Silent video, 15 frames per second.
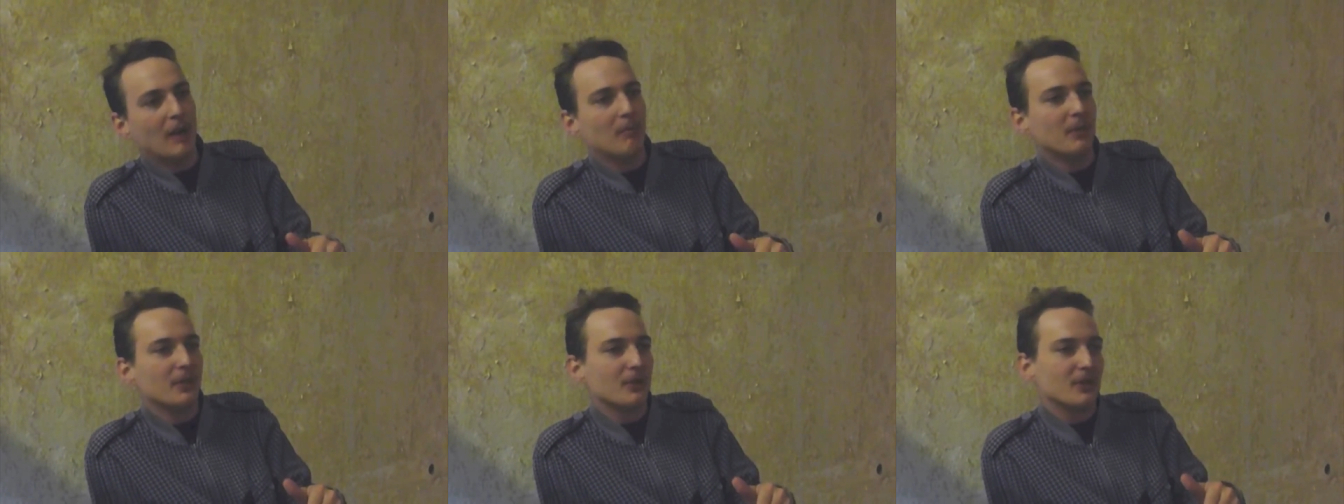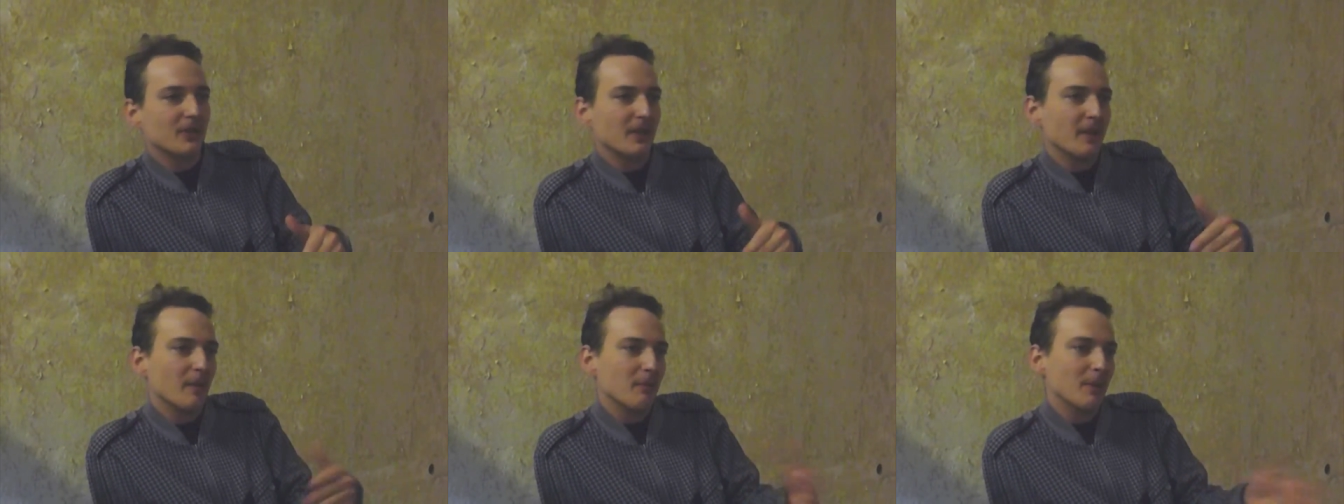I'm
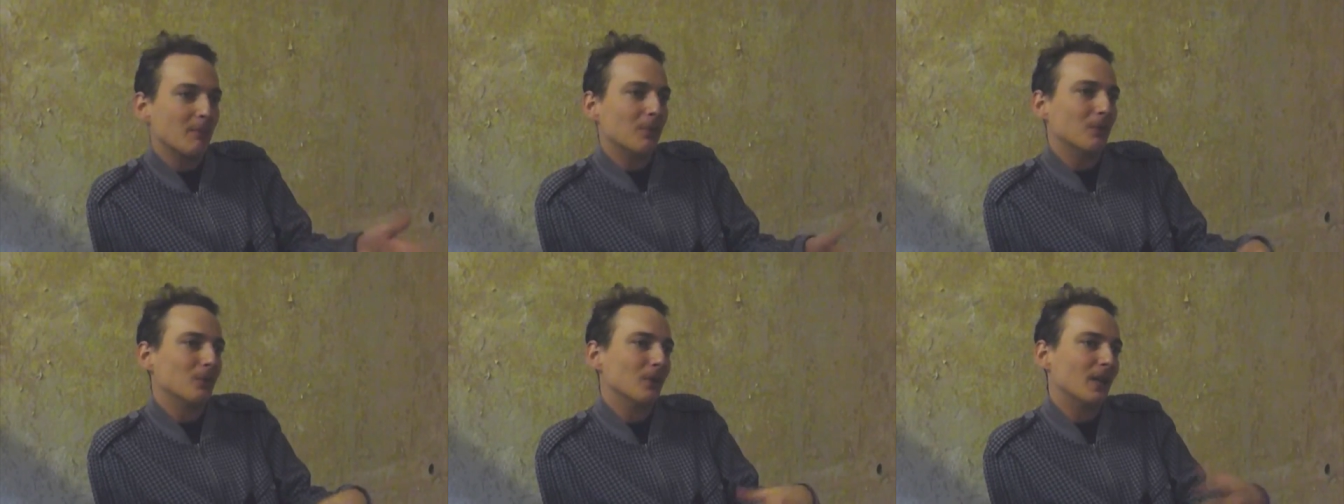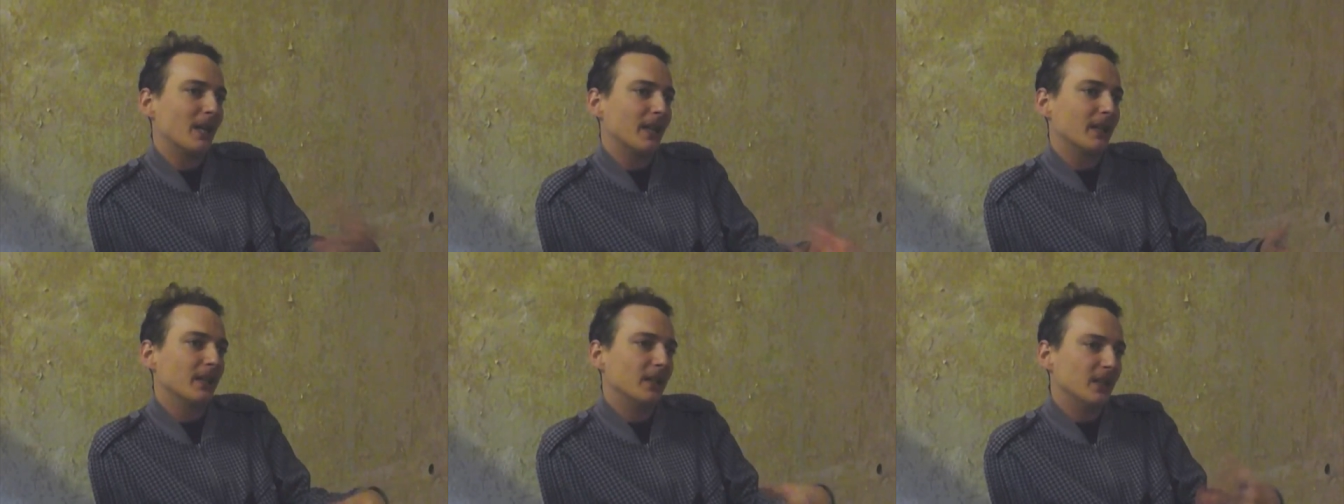interested in the people who
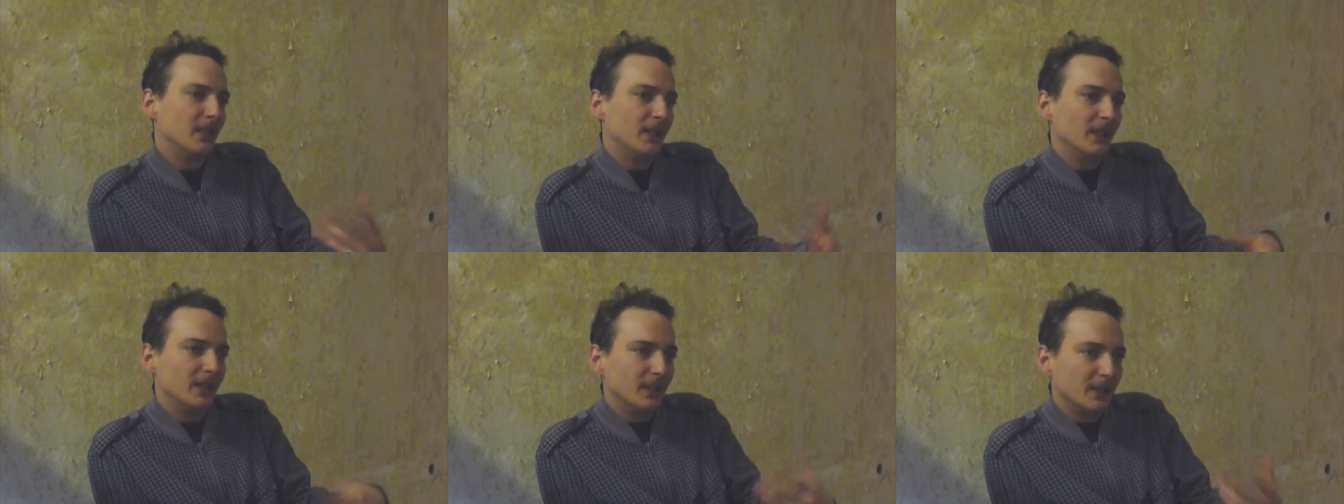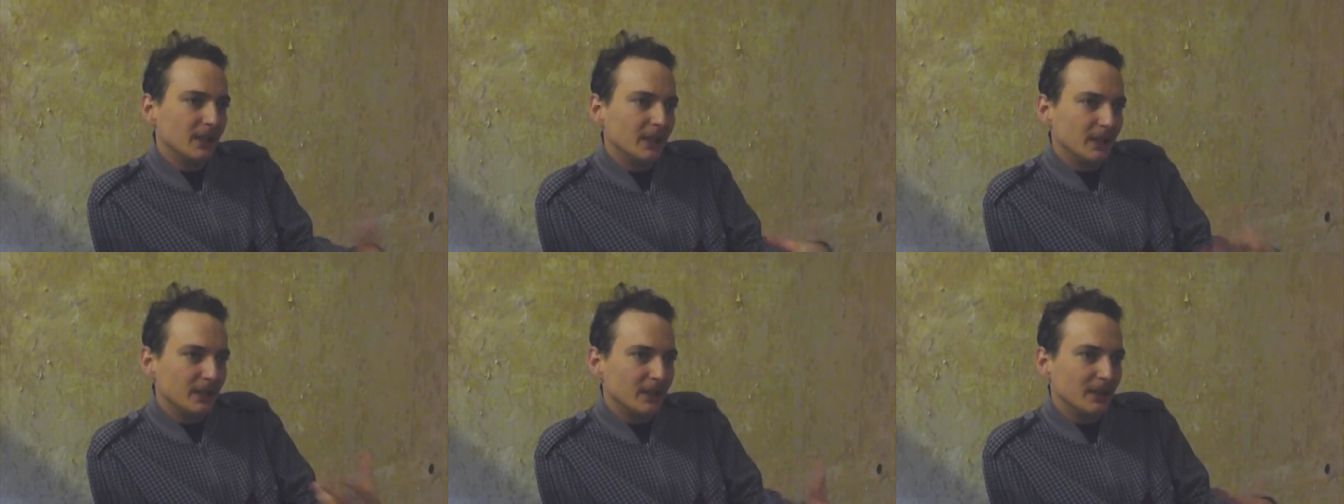like
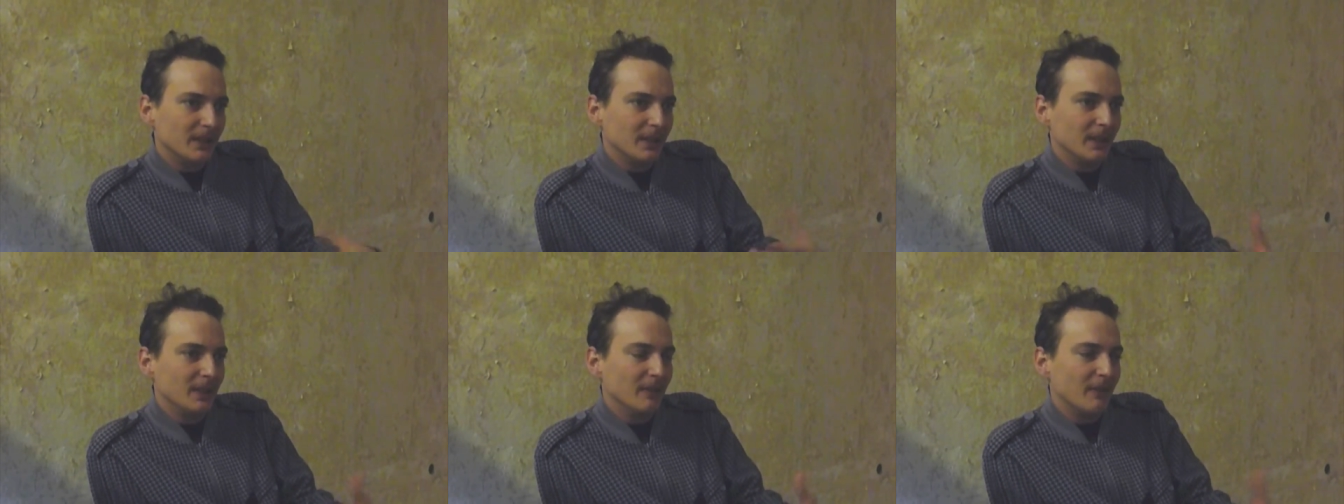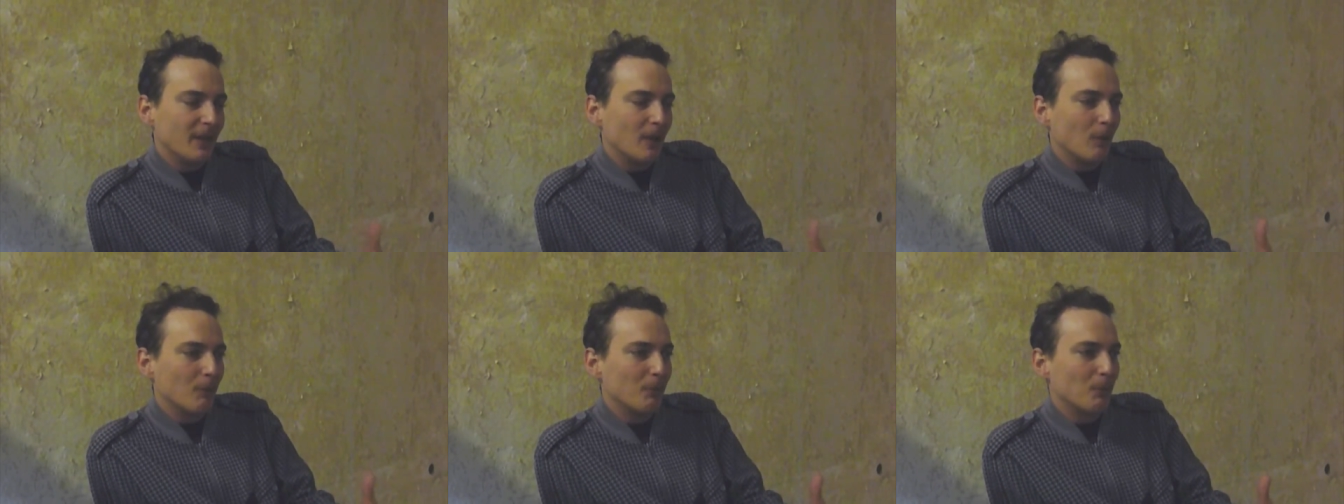
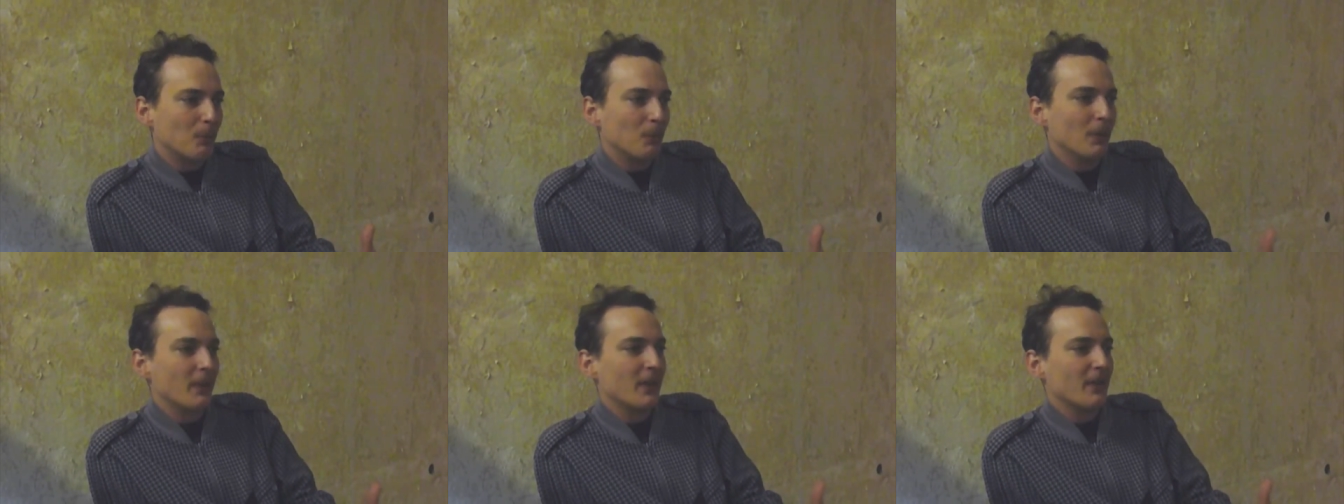develop